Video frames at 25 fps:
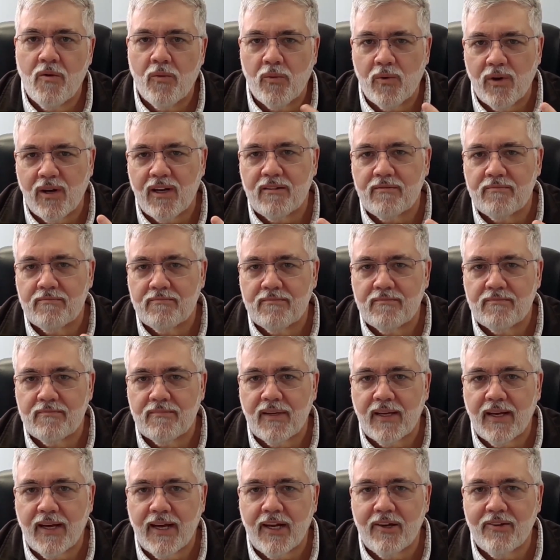Well,
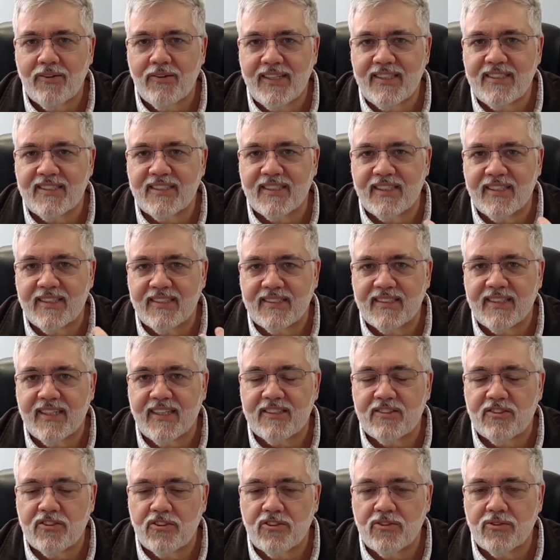how easy is
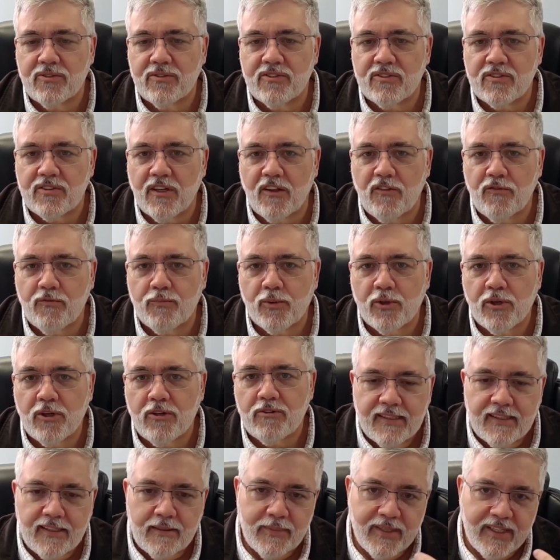that to do in
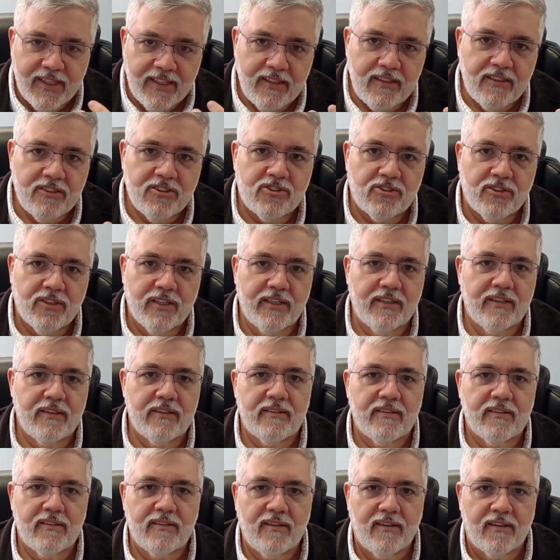SolvePro? Let me illustrate it
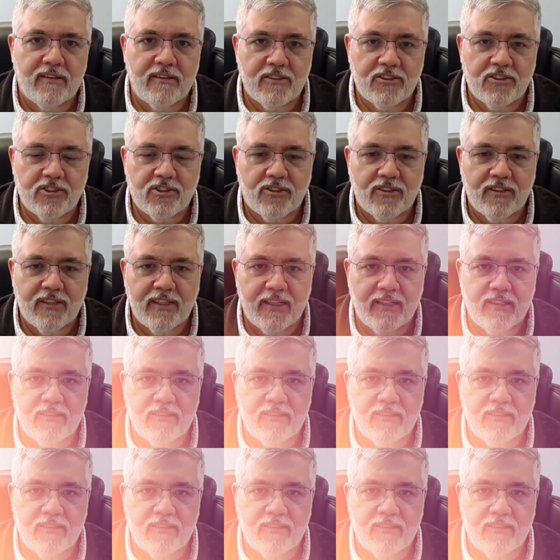on our screen.